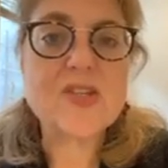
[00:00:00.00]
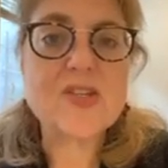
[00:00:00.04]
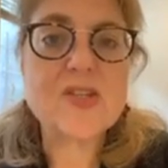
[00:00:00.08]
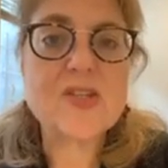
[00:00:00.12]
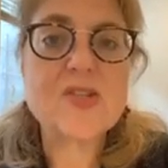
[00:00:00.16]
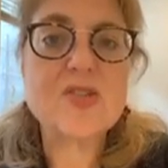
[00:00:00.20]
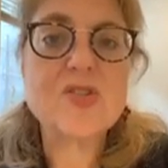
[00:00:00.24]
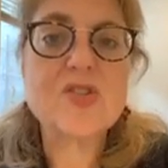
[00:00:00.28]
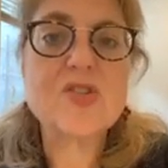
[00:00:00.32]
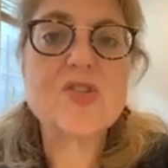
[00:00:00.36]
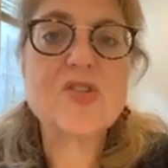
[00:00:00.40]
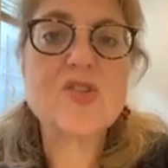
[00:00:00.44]

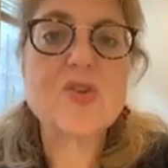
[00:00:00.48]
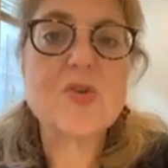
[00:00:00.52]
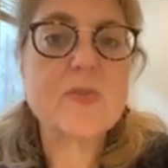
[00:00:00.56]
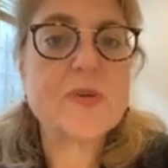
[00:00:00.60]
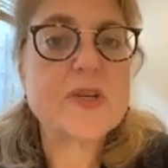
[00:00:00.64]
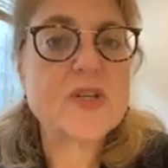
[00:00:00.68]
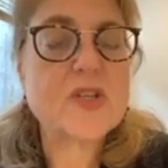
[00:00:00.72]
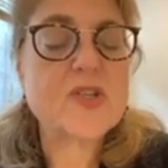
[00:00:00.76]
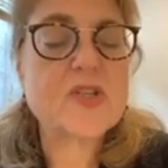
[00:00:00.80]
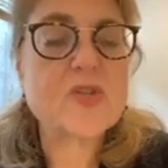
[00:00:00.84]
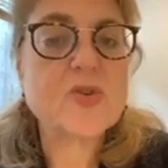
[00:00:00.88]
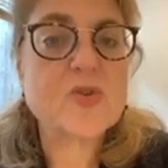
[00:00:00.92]
There's so much
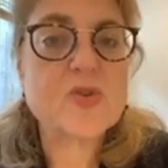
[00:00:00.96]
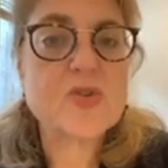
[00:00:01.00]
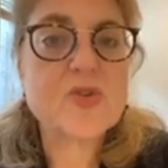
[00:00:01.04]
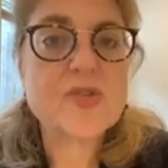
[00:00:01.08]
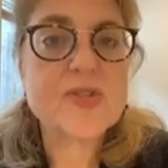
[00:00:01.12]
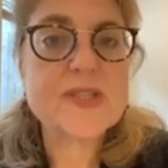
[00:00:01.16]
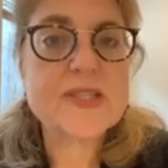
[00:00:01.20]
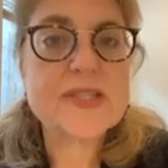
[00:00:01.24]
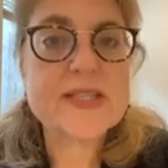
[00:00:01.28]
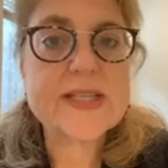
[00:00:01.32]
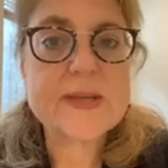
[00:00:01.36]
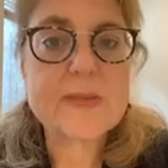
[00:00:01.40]
social
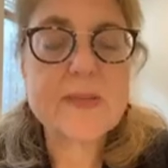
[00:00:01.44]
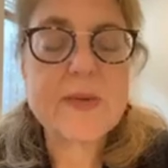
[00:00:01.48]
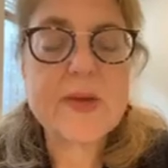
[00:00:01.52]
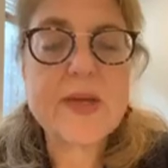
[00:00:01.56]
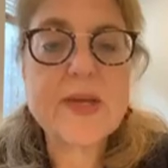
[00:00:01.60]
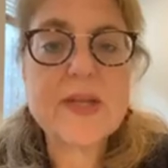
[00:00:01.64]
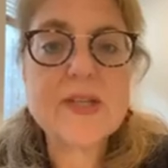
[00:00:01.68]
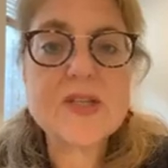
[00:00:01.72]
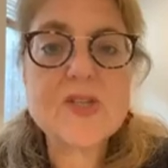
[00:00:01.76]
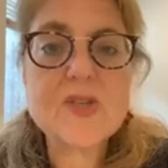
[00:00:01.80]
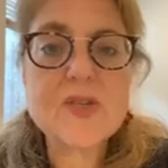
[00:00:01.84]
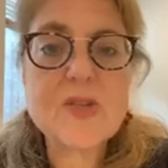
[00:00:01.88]
stigma
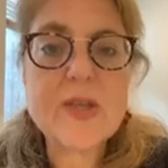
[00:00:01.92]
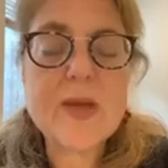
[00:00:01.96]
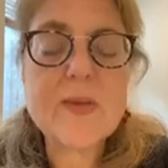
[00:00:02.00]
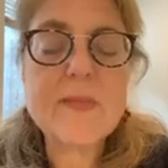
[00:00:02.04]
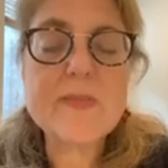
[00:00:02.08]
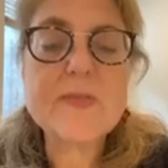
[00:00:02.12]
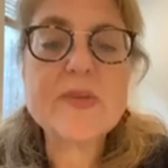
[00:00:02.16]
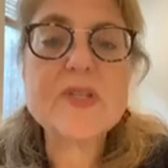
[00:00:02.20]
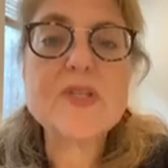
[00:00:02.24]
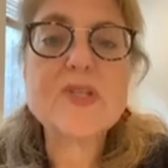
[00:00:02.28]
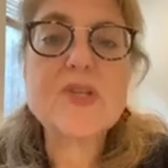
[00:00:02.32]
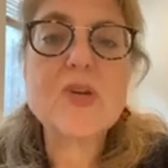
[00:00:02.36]
to them.
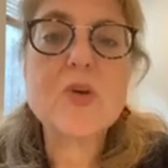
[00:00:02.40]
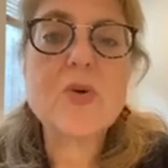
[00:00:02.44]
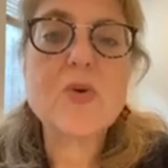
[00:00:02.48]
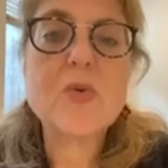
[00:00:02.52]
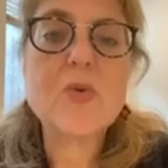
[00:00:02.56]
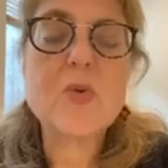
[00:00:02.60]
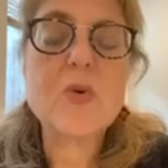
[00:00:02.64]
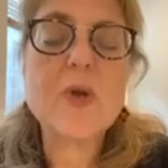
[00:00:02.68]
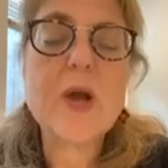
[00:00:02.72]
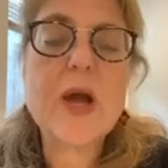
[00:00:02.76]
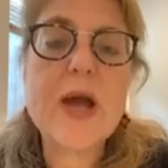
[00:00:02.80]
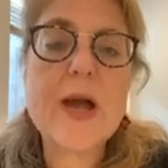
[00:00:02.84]
So
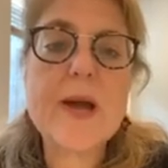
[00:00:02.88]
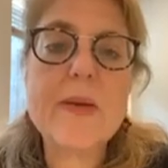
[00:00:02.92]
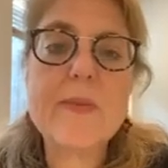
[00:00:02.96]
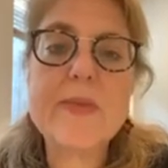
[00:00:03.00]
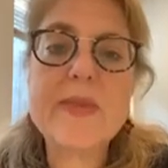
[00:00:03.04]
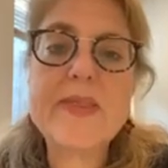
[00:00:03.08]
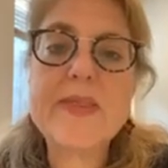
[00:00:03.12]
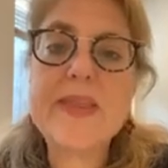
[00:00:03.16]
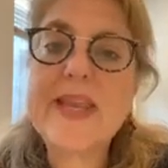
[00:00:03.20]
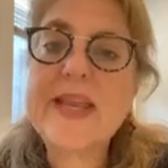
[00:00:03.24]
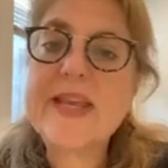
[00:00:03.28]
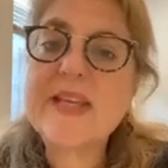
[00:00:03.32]
in the
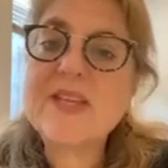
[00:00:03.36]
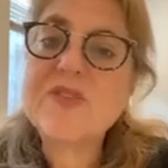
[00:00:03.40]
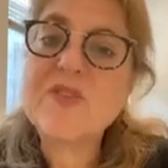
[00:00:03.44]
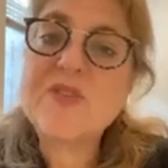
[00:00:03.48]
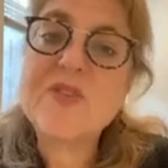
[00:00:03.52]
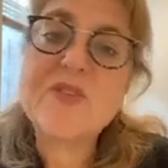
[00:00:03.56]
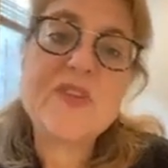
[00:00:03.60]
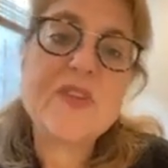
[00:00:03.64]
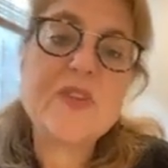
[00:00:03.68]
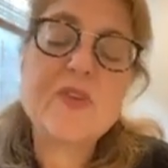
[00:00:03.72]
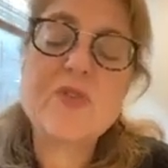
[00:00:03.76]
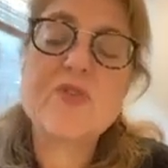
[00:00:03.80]
next
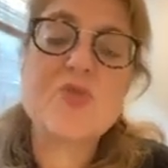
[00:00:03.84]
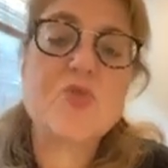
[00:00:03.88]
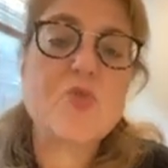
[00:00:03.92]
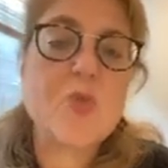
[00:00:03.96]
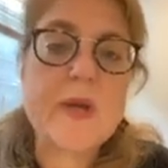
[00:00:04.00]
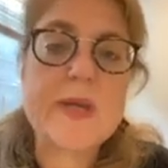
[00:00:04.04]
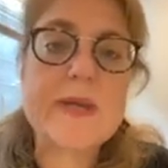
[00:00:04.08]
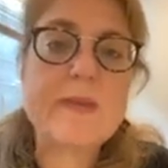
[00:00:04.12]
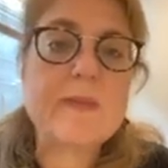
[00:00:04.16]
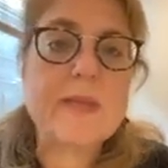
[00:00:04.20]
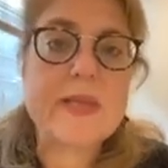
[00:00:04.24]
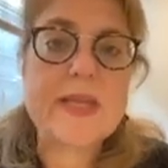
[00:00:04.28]
15 or 20
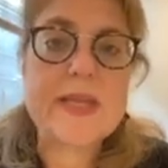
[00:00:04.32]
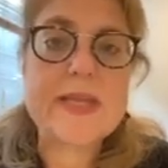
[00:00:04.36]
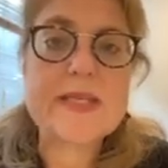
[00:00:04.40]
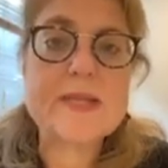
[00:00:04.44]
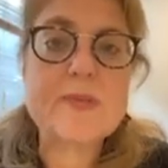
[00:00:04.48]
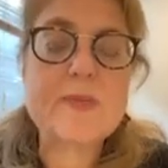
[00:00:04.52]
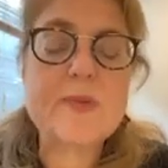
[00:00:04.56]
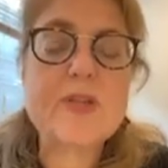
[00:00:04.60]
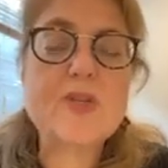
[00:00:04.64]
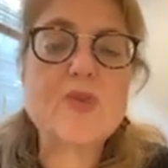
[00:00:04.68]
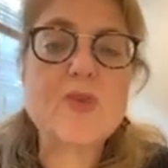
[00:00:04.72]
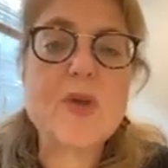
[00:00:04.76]
minutes, I'm
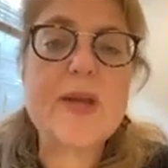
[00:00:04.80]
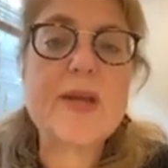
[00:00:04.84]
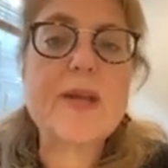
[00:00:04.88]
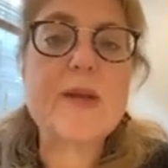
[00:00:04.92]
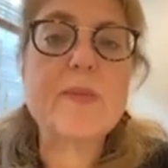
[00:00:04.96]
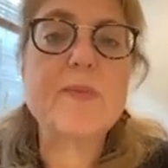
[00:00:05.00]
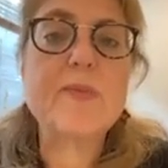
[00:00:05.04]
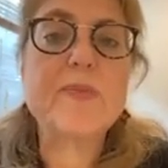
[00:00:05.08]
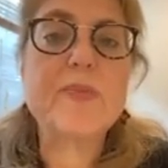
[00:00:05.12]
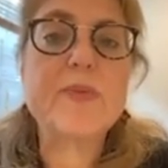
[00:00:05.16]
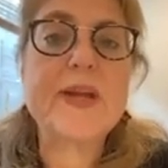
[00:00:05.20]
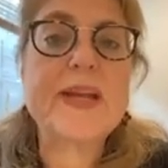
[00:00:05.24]
going to try to
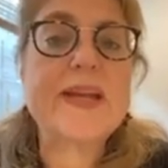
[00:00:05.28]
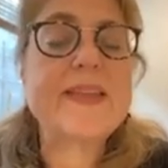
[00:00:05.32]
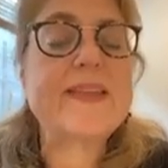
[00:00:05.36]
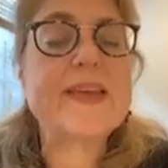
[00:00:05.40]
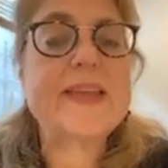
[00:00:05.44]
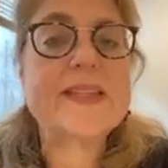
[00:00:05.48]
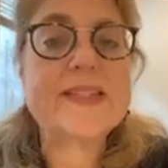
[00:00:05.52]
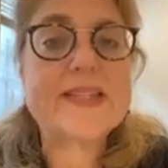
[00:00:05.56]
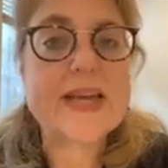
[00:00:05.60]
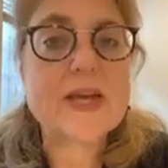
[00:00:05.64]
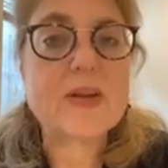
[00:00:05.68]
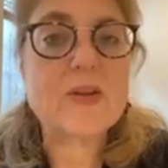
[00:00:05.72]
break that
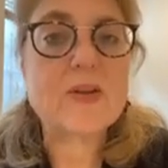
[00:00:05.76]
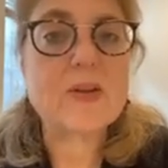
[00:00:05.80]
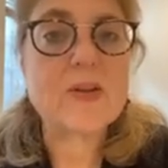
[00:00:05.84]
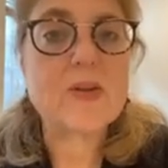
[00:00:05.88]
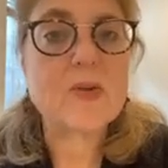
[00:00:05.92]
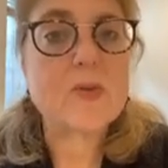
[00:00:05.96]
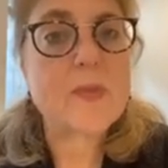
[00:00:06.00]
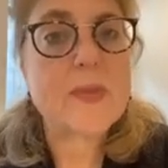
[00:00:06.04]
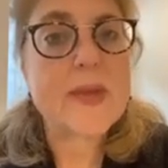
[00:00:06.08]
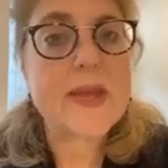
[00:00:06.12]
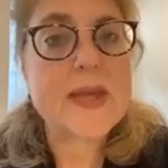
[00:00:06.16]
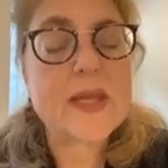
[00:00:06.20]
down a little
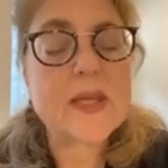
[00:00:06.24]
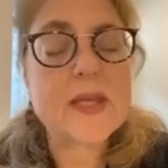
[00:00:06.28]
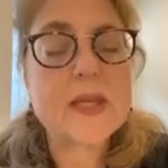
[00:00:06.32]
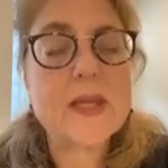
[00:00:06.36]
bit.